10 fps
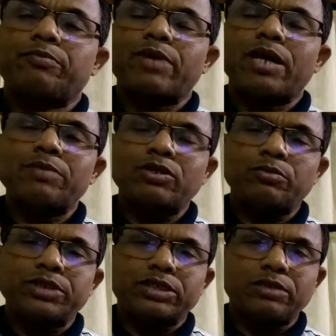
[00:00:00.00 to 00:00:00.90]
Primary
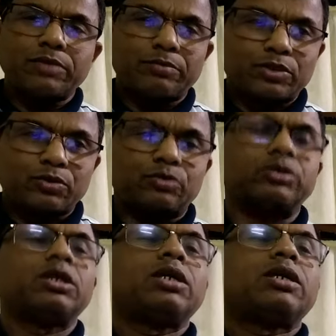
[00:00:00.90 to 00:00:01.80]
objective number
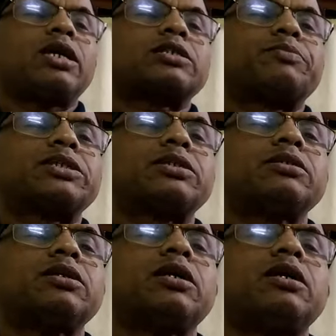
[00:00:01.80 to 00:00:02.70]
two,
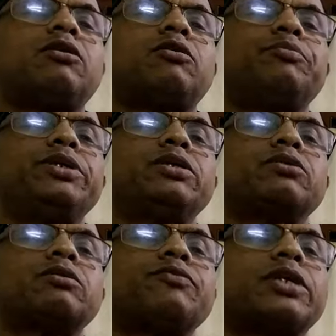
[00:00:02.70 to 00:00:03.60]
expressing the opinion
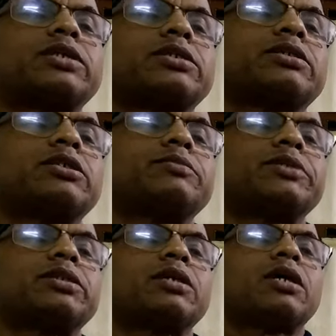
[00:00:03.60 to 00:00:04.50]
on financial
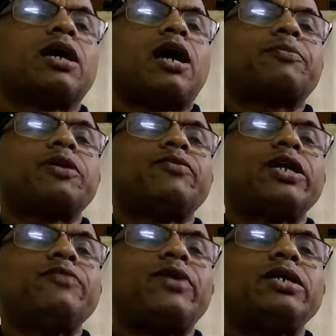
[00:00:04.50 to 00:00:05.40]
statement. After
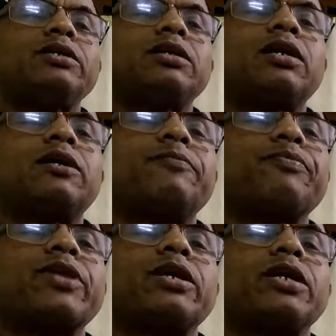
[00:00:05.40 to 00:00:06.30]
verifying the
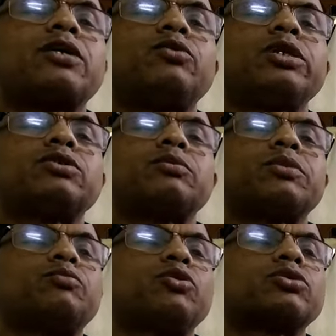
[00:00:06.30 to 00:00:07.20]
accuracy of
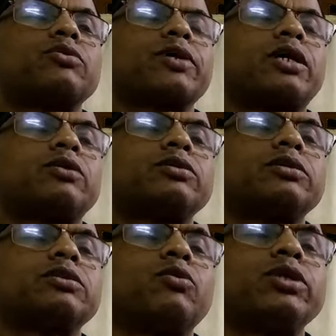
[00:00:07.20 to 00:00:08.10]
the books of
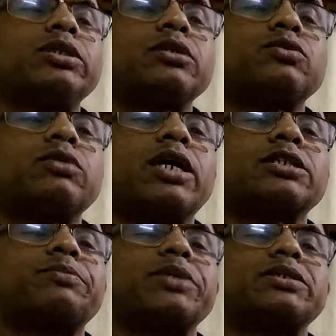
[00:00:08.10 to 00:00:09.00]
account, the auditor should
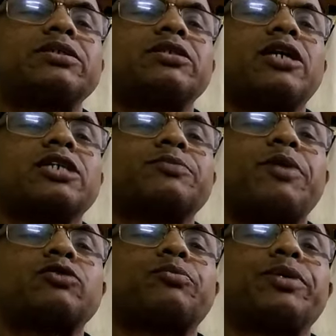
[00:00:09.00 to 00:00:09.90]
express his
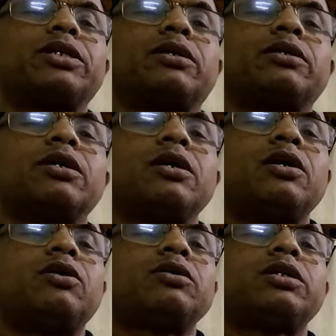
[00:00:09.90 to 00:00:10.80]
expert opinion
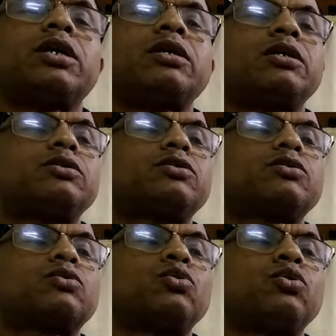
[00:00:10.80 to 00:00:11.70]
on the
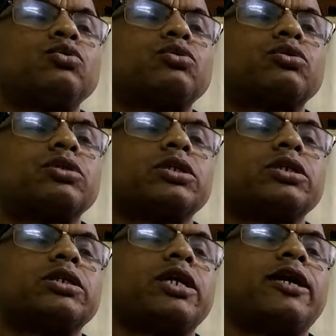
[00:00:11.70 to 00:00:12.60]
truth
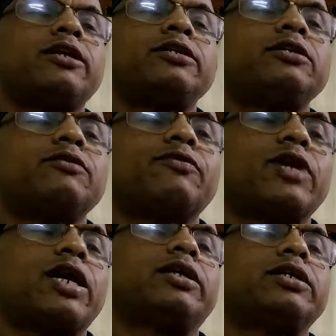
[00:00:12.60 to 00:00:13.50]
and
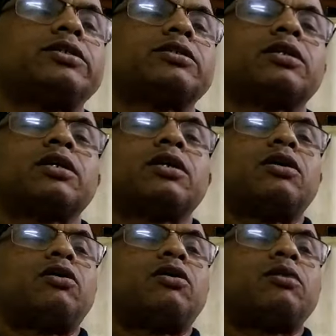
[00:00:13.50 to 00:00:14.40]
fairness
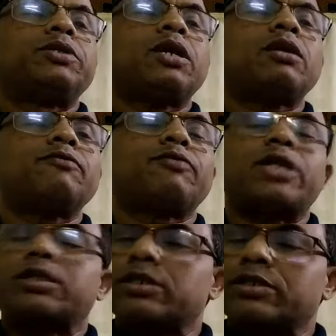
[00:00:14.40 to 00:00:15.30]
of the
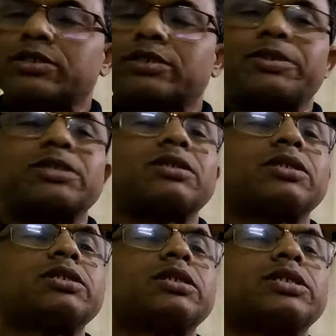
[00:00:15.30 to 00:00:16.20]
financial statements.
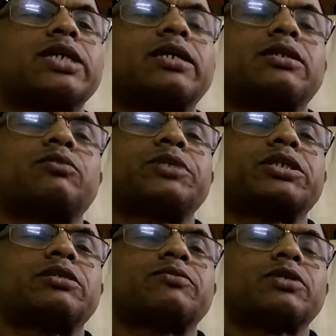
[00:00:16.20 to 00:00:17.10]
That is the secondary
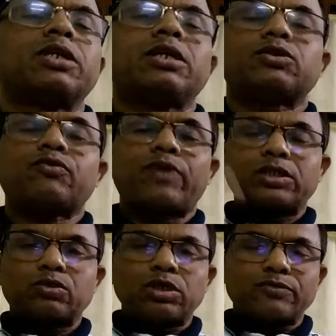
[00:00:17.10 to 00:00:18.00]
objective. So
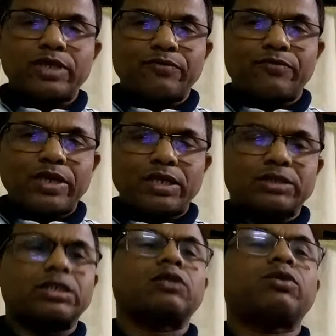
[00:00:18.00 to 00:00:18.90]
first was verify and
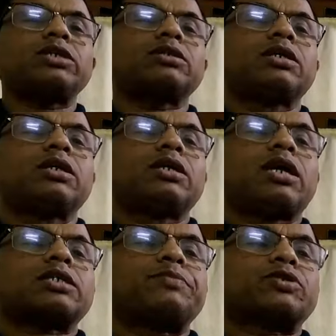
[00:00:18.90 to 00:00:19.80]
second was
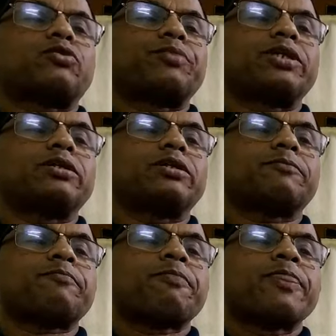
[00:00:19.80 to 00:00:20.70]
express
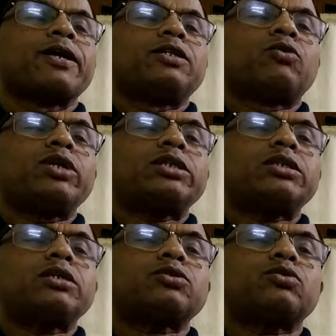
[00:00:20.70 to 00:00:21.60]
opinion. The
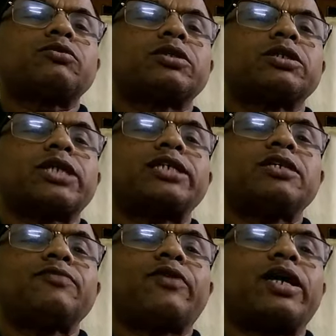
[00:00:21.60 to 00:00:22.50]
auditor should
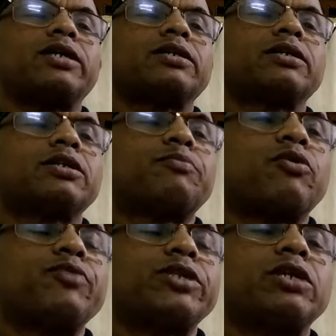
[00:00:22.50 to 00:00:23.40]
certify the
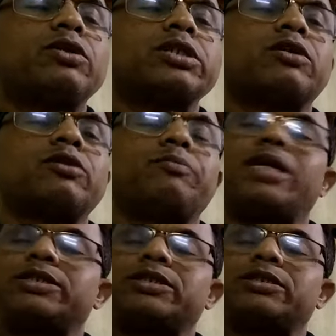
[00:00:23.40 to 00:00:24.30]
profit and loss account and
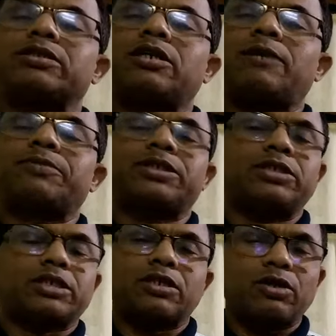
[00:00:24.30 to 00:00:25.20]
balance sheet. After
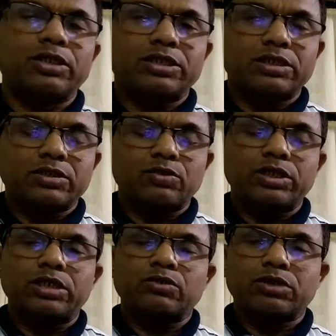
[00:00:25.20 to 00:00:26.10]
checking all these things,
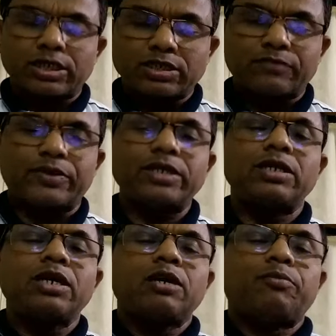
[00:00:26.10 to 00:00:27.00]
auditor should certify
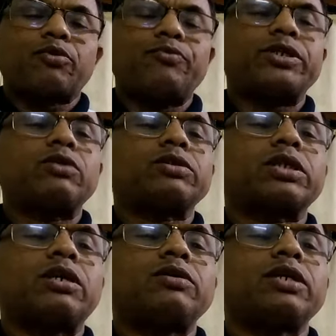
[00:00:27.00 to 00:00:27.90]
profit and loss
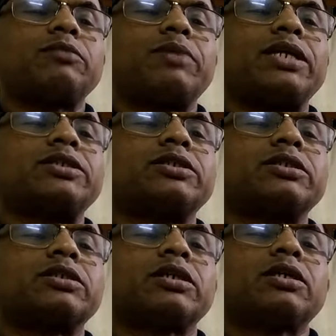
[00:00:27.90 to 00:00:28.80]
account and balance
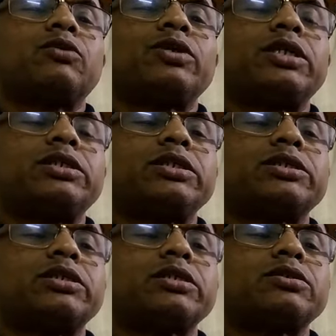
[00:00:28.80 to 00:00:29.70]
sheet, whether
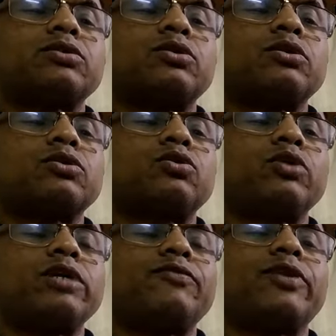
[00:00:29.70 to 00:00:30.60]
these things show
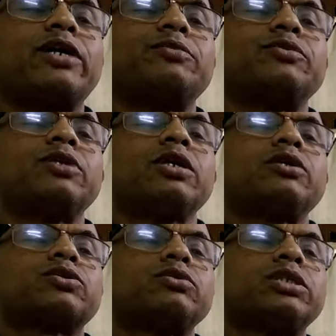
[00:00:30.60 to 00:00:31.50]
true and fair view.
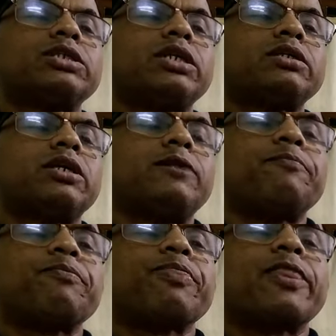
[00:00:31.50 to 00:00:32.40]
So these are
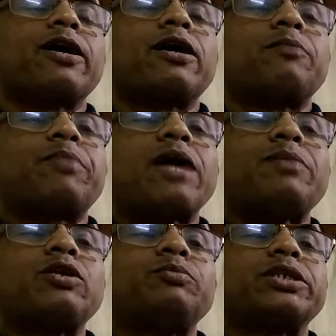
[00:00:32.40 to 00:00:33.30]
the
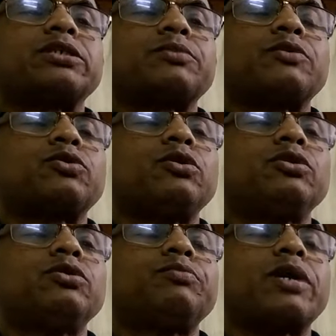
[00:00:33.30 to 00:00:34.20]
primary objectives. I've told
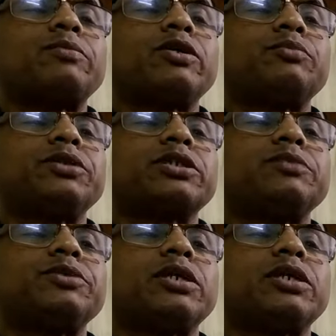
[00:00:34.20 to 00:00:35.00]
you primary objectives.